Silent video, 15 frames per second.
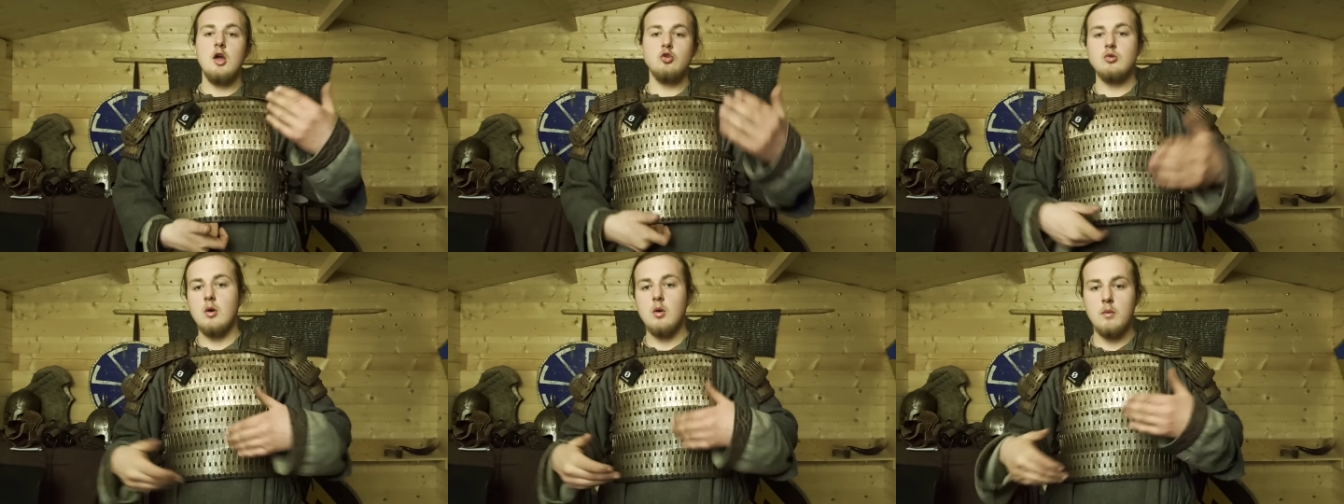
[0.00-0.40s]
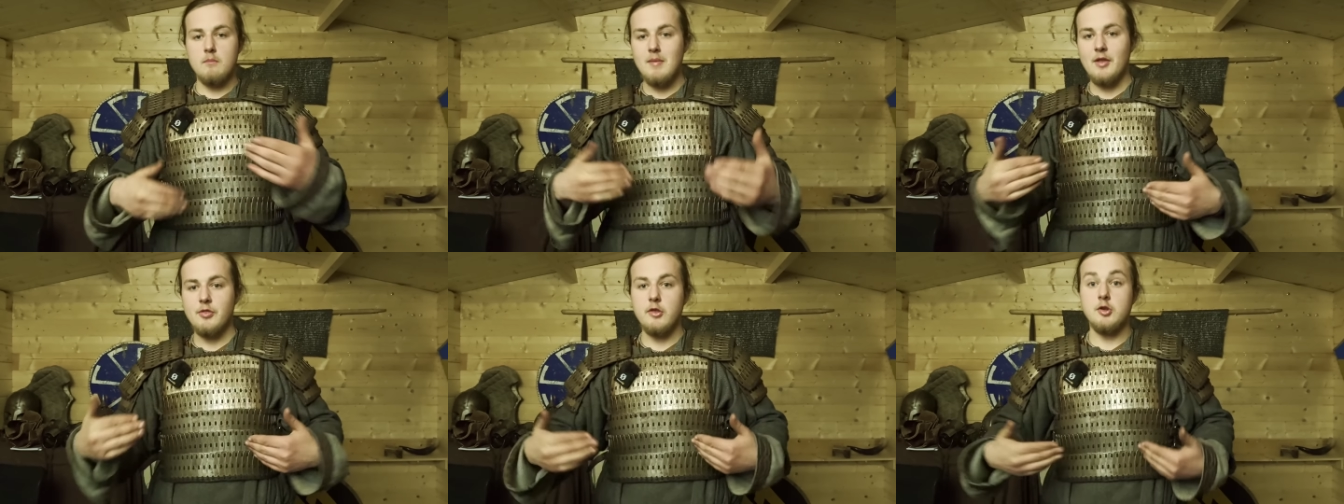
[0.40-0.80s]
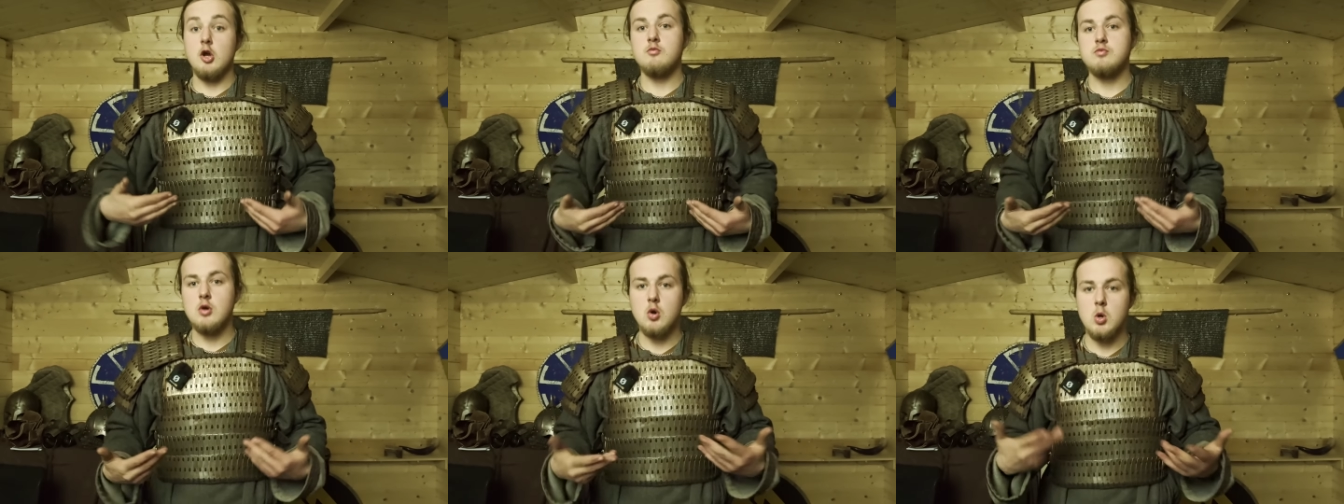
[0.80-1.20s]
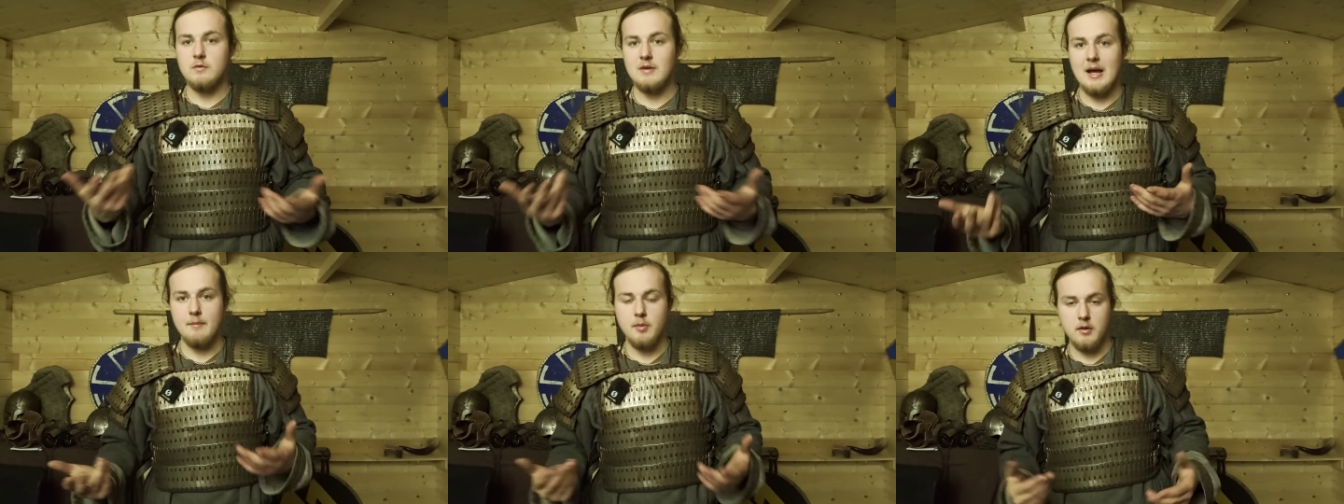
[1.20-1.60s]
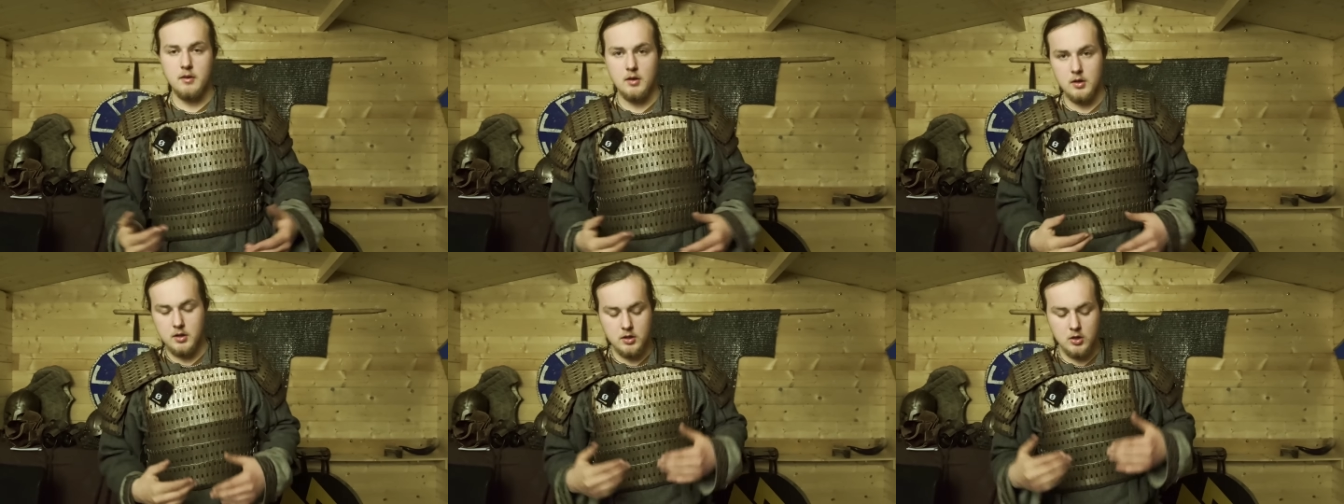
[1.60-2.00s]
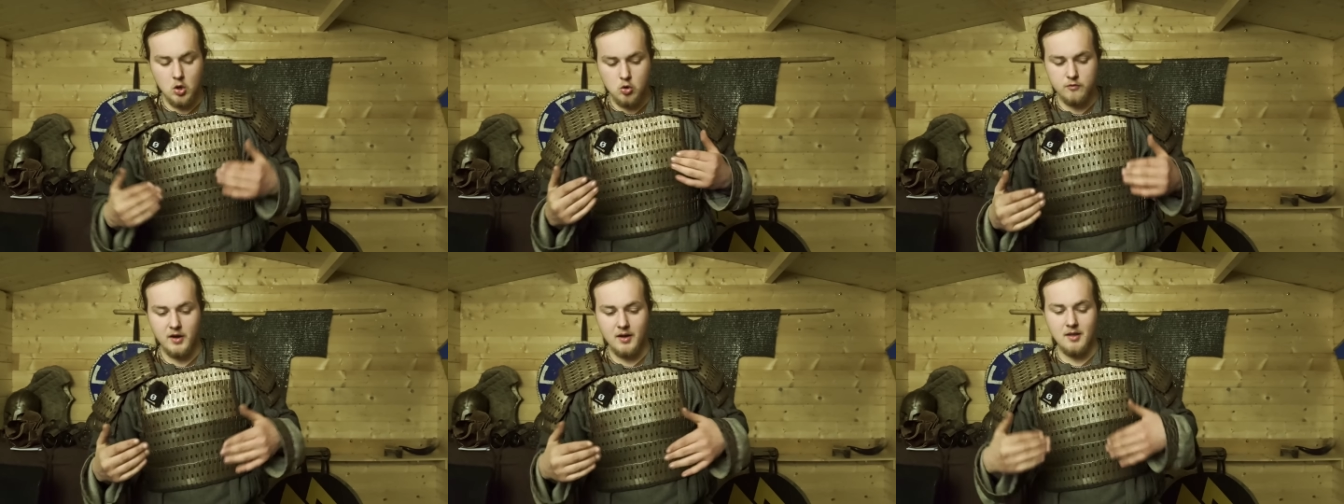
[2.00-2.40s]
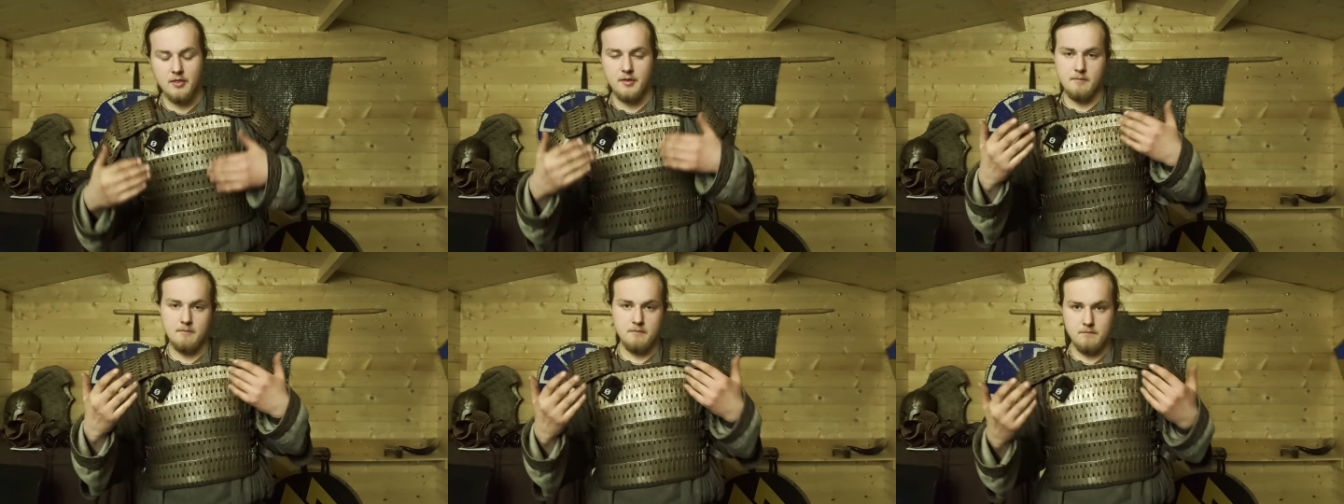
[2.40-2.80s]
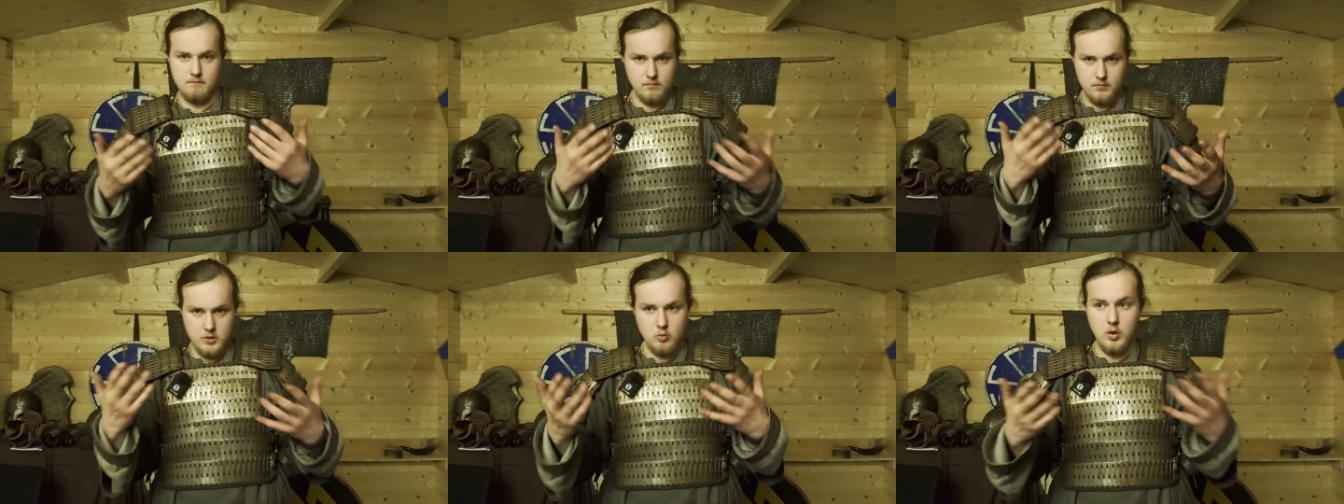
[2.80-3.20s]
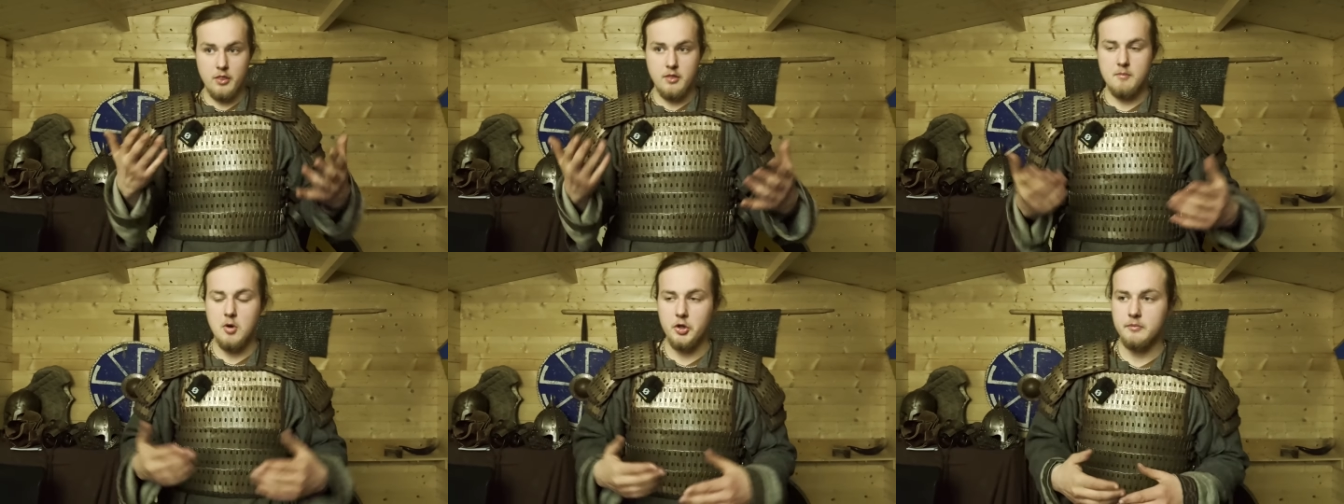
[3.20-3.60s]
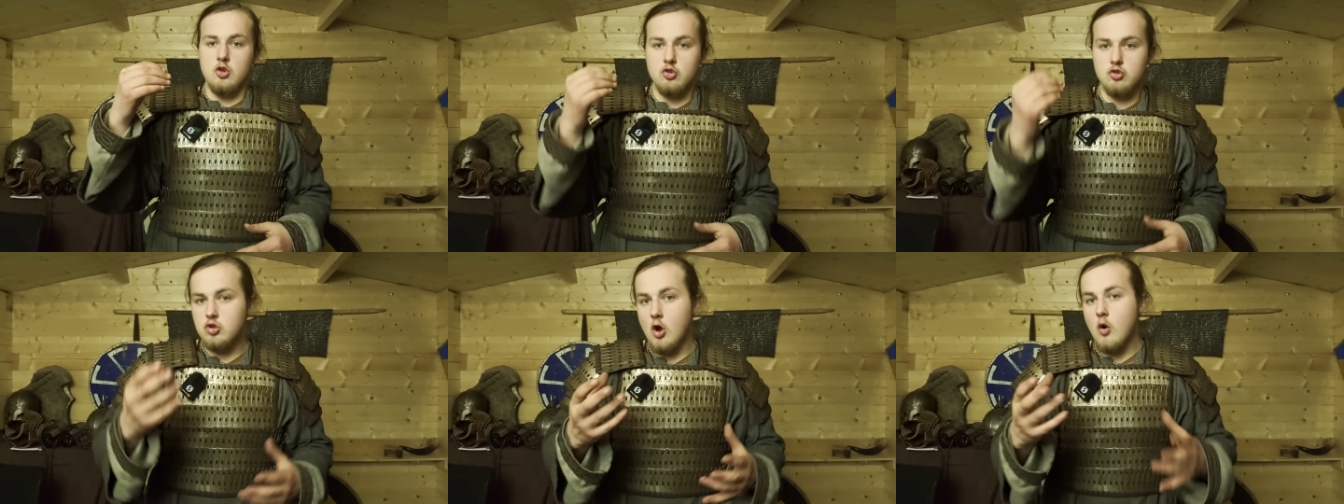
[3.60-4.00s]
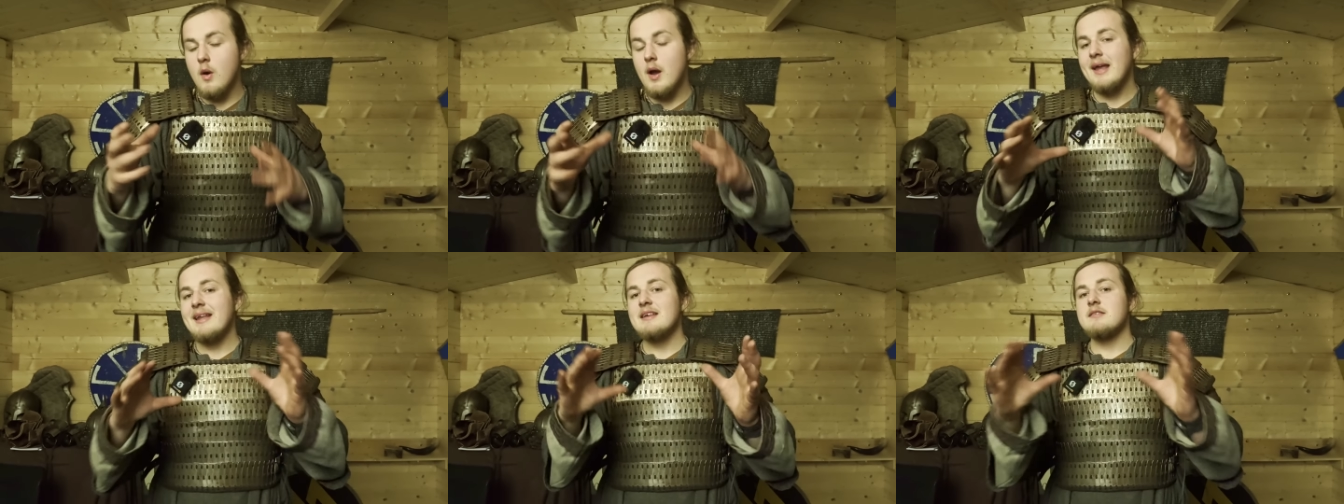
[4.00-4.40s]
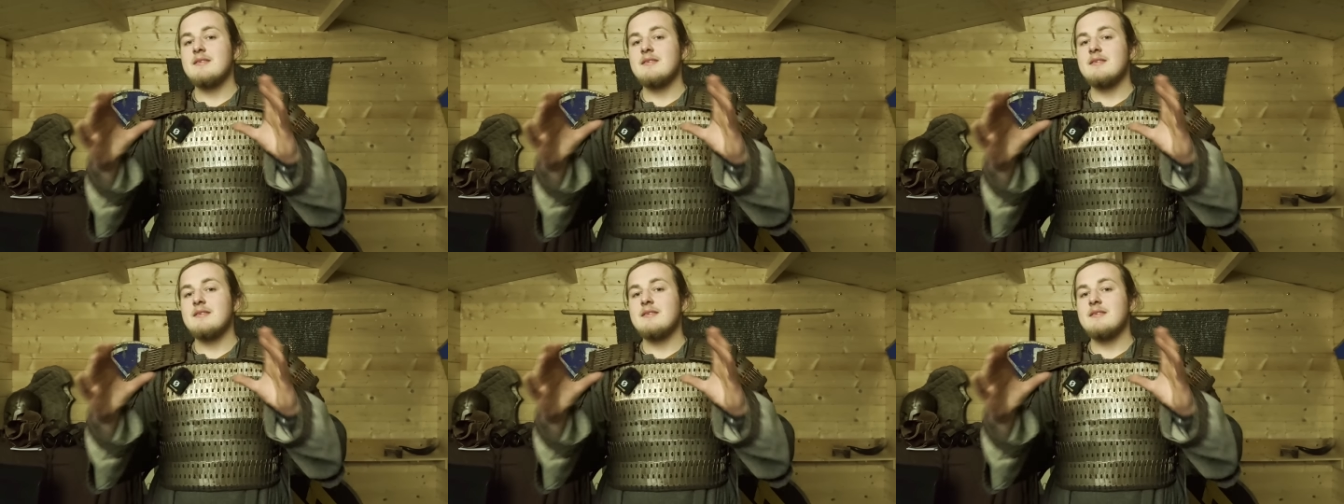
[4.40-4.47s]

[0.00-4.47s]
to make the top row overlap on over the one at the bottom. So it is,